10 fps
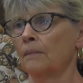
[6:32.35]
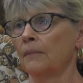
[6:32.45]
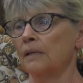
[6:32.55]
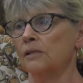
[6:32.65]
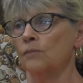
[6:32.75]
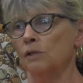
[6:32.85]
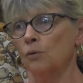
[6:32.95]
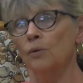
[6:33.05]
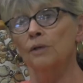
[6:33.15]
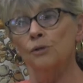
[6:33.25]
Because there was a
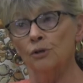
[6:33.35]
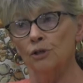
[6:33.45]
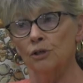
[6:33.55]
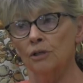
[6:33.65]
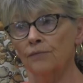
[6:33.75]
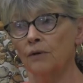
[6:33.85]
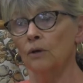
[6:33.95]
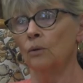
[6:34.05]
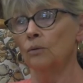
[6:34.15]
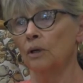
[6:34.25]
resurgence of the
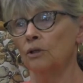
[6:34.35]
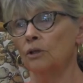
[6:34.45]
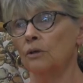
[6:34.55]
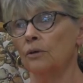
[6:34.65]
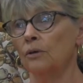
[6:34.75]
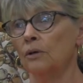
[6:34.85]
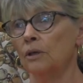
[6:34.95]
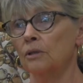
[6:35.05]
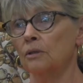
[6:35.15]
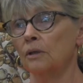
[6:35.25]
gold rush in the
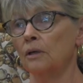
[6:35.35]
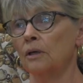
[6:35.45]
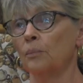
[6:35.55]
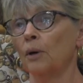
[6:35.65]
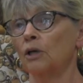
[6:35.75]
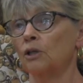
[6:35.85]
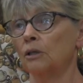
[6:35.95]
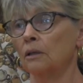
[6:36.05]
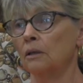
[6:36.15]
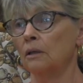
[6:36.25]
30s during the Depression,